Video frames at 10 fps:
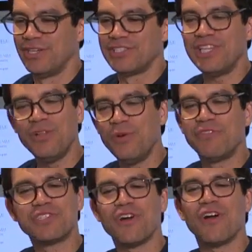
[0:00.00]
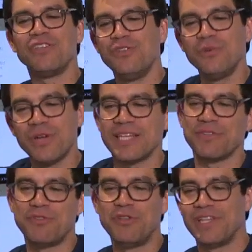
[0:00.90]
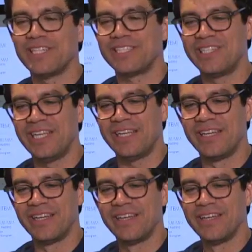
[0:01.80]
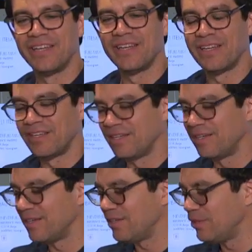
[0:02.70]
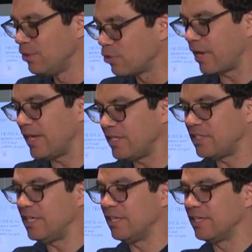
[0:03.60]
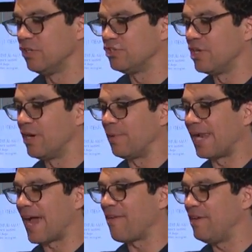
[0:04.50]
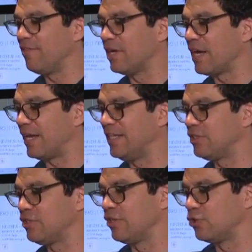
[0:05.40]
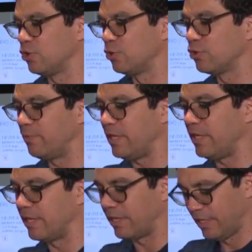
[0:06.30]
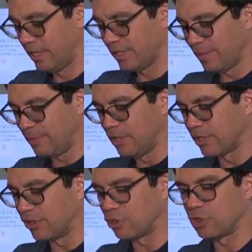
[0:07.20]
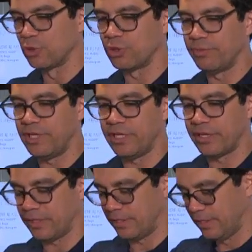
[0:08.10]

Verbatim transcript: See, Louis Vuitton, you oh. guys if you're listening, oh. you crazy. You're dumb. And I haven't even gotten into their social media. Let me look at their social media